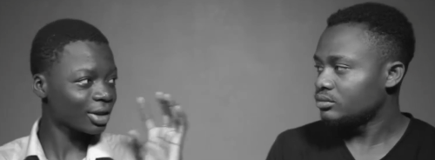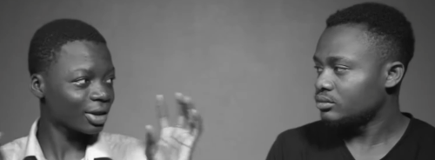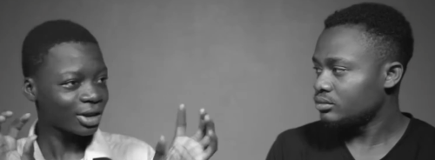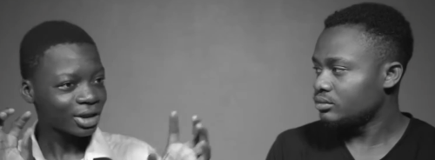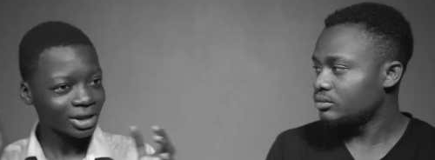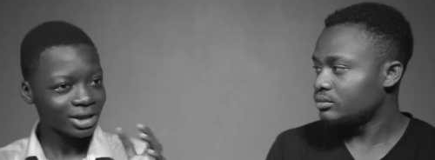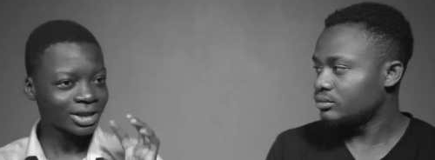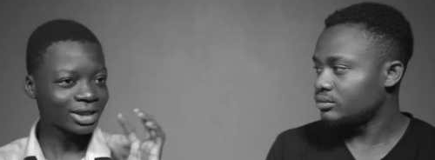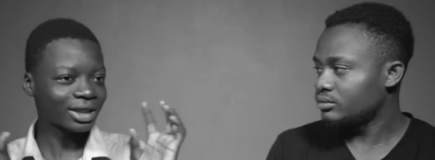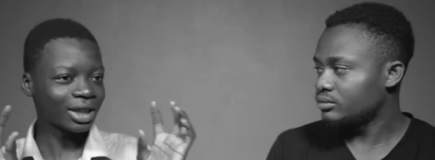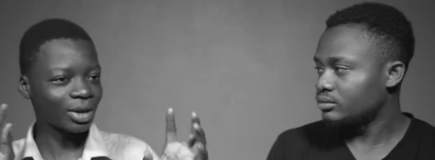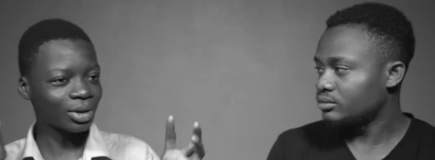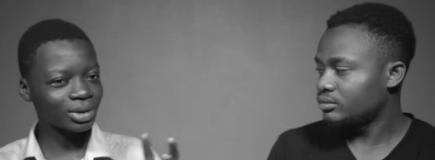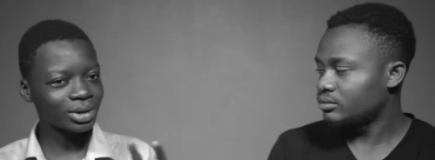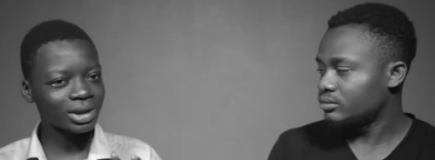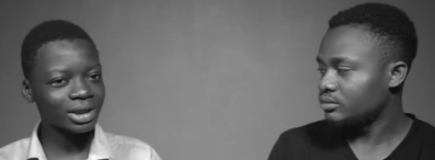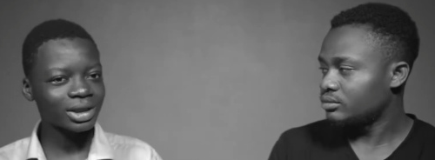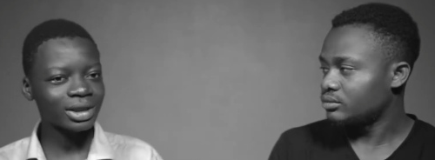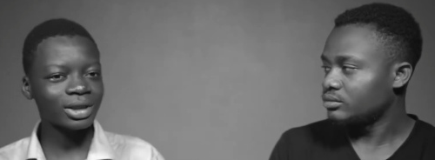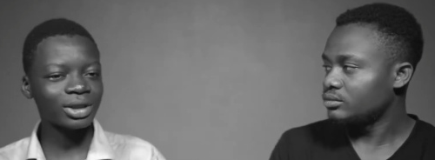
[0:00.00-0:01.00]
Speaker 1: Mm.
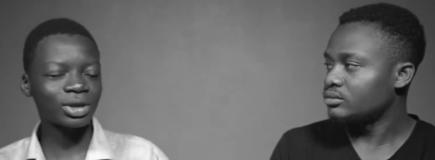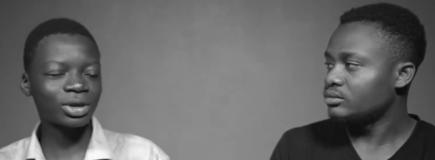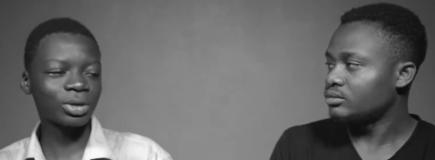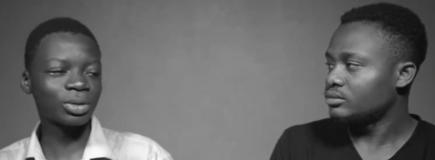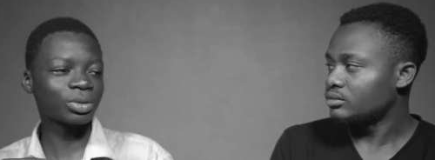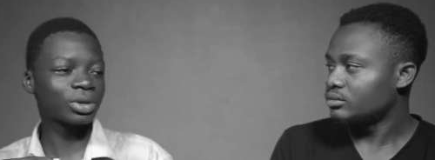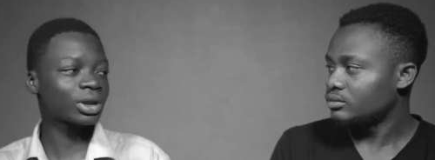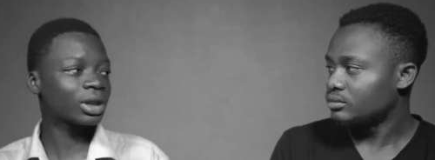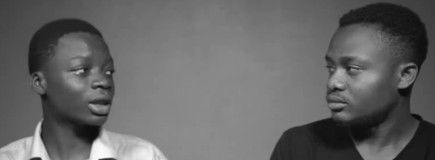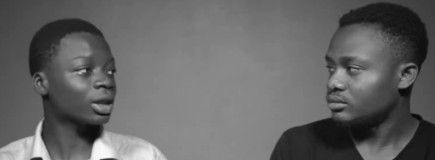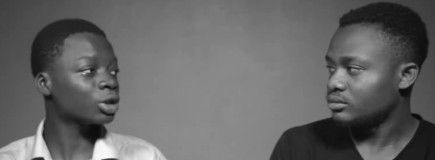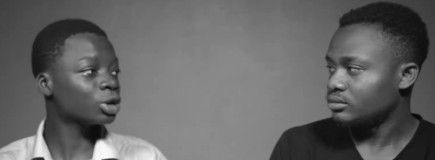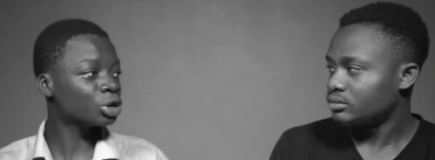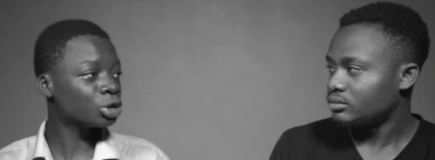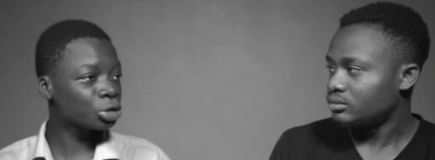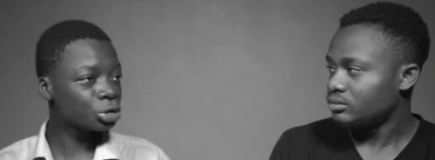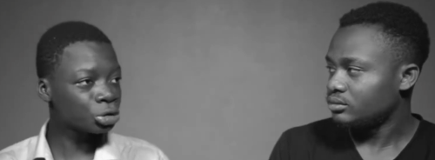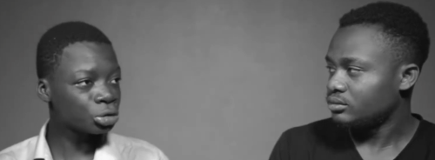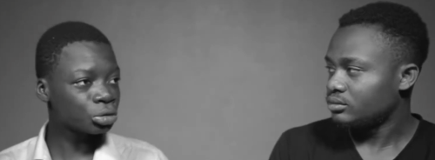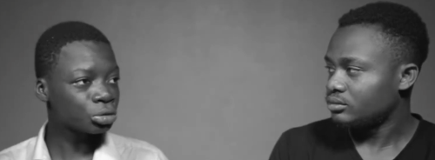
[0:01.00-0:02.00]
Shouty, some say
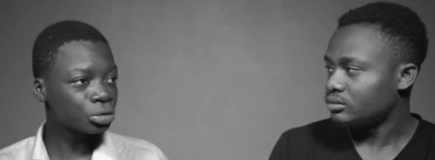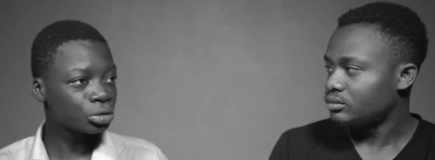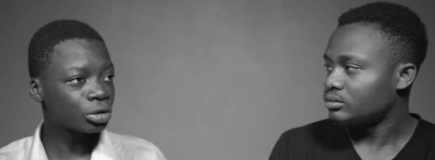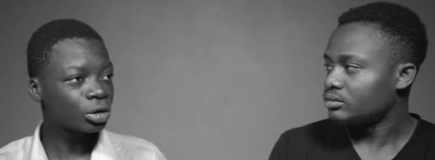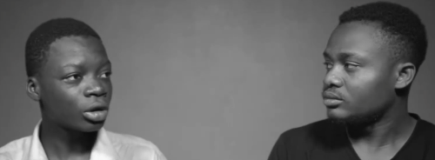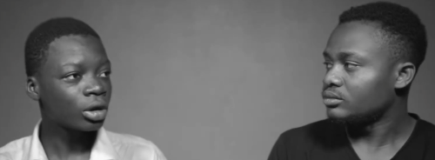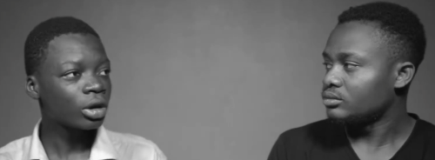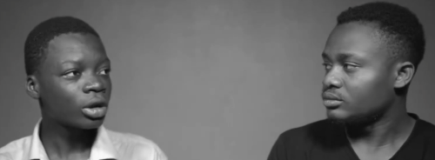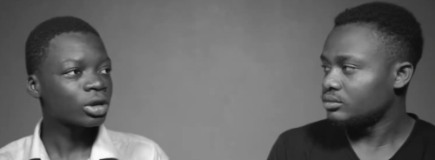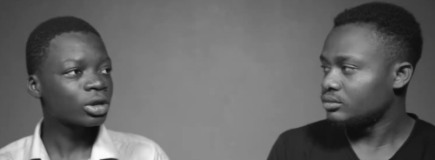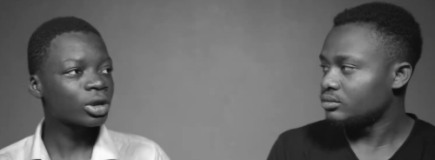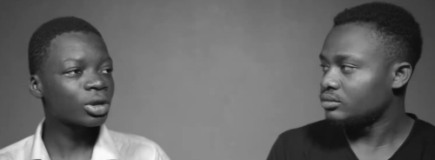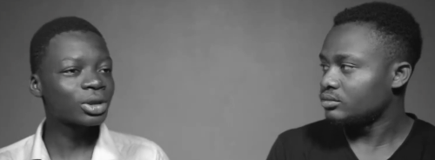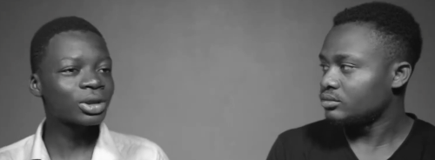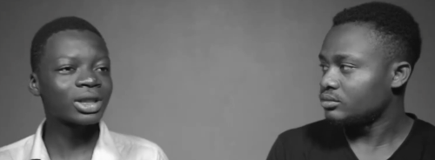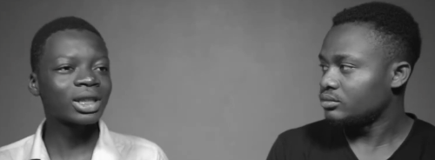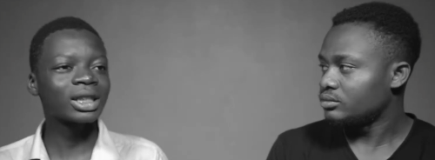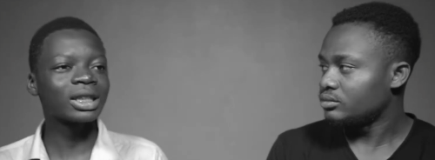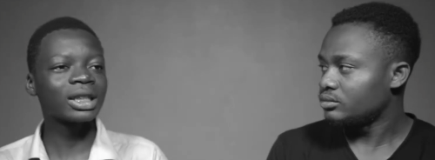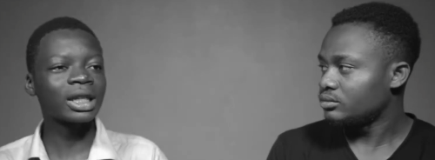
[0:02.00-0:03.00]
nude, mm. some
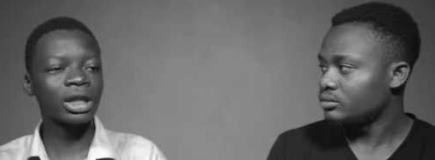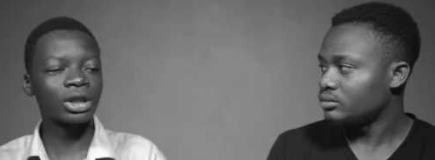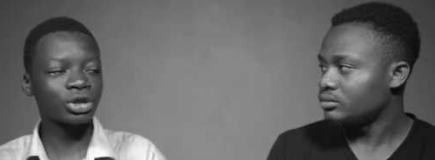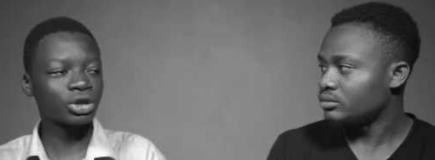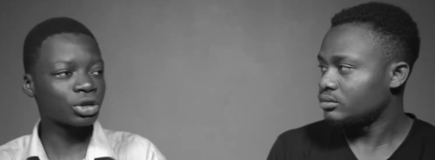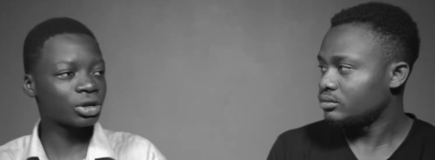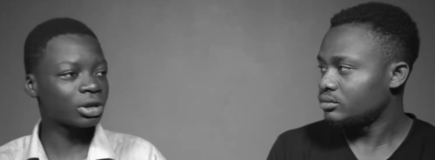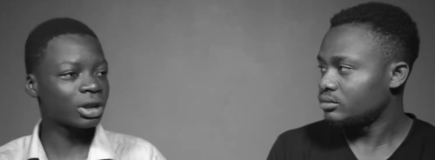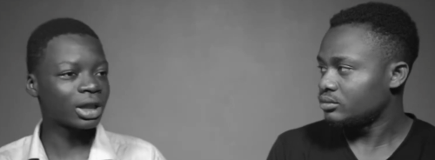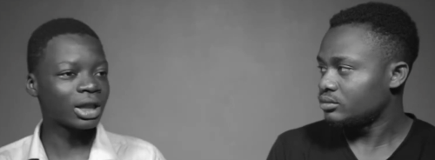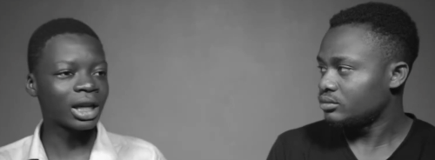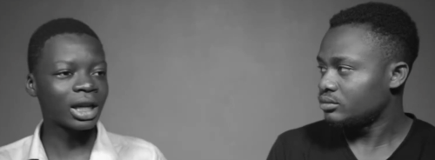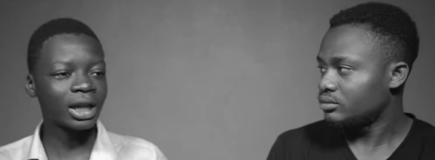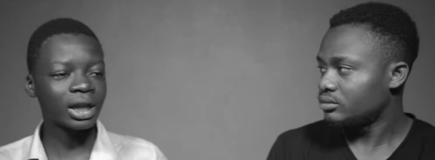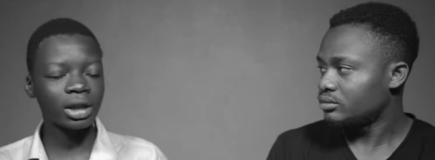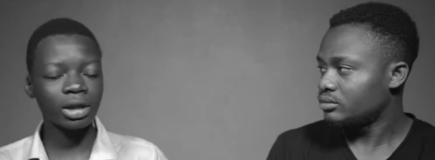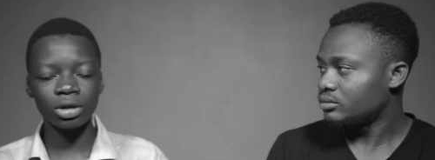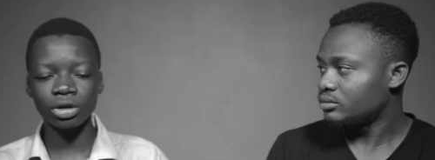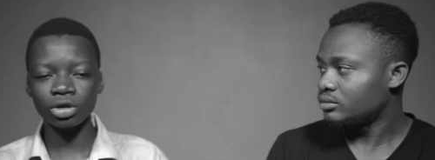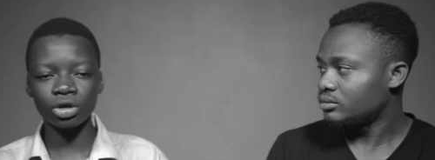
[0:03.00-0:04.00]
say natural.
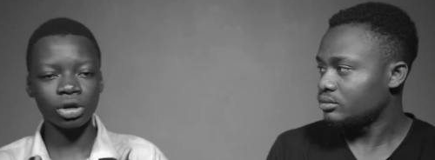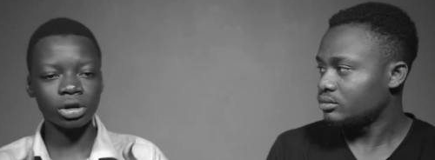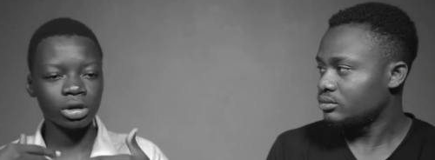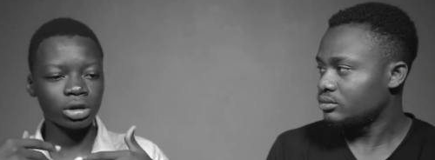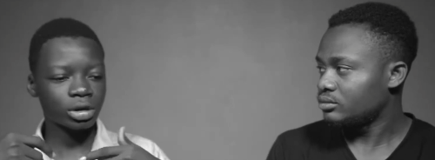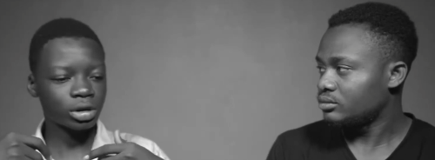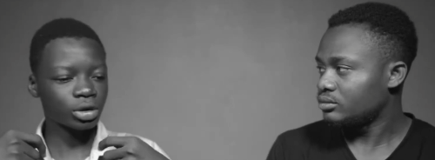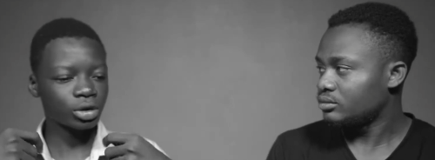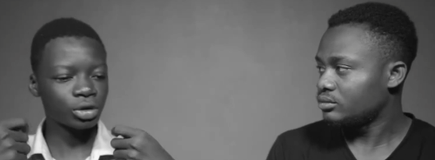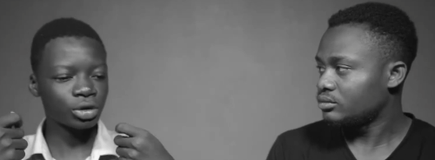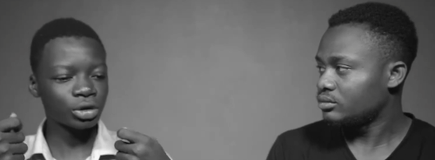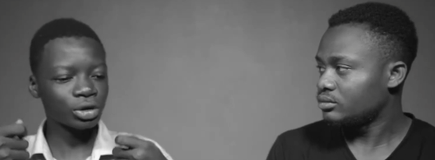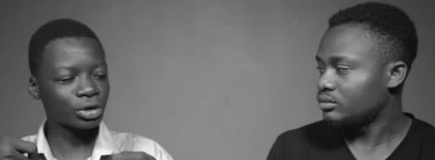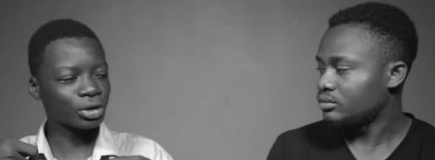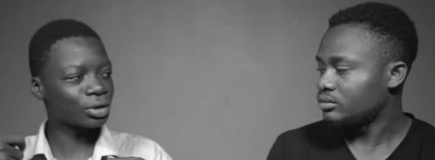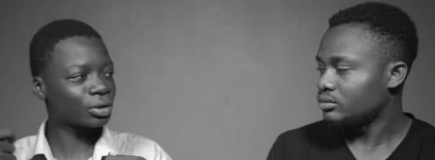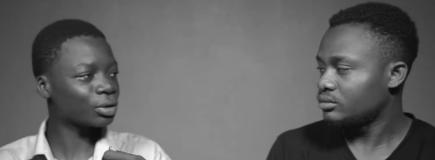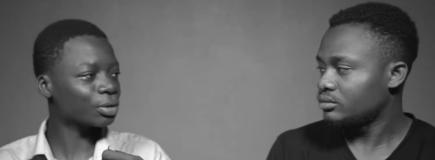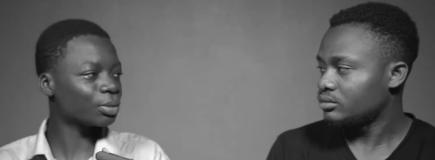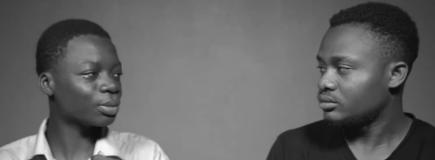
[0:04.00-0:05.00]
Like just use
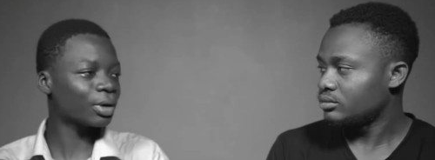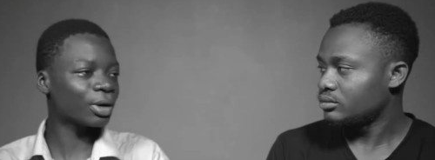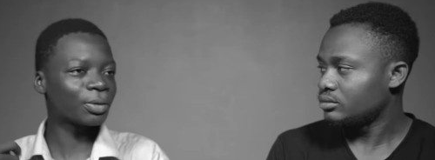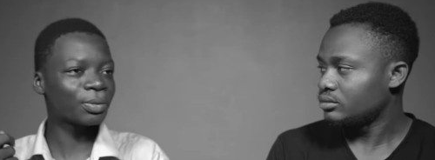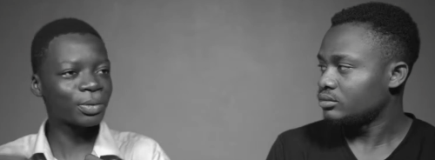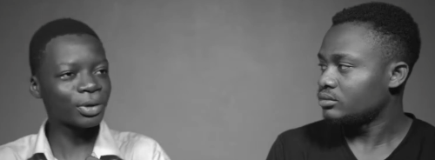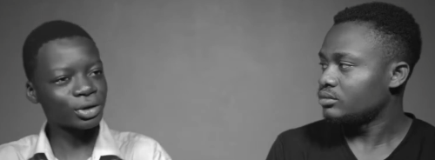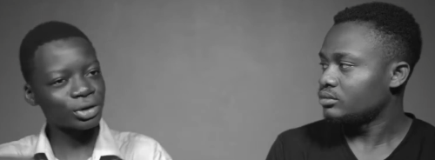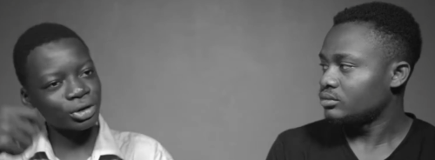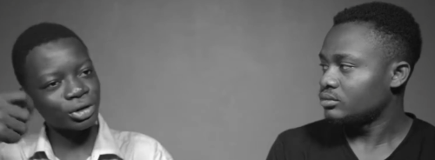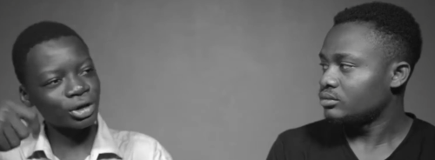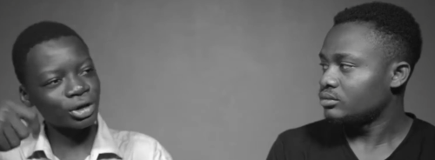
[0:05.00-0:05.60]
your brow pencil